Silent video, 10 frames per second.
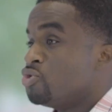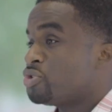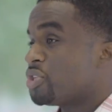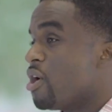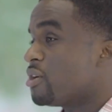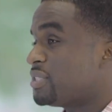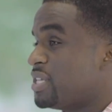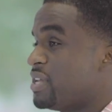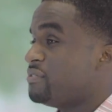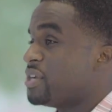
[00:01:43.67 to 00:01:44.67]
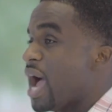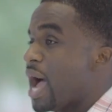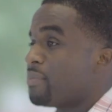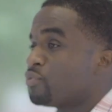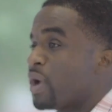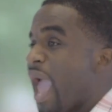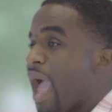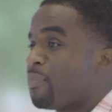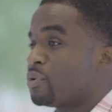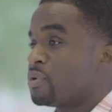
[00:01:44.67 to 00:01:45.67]
You saw Steve Jobs with
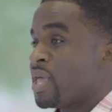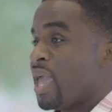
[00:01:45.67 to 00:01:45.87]
Apple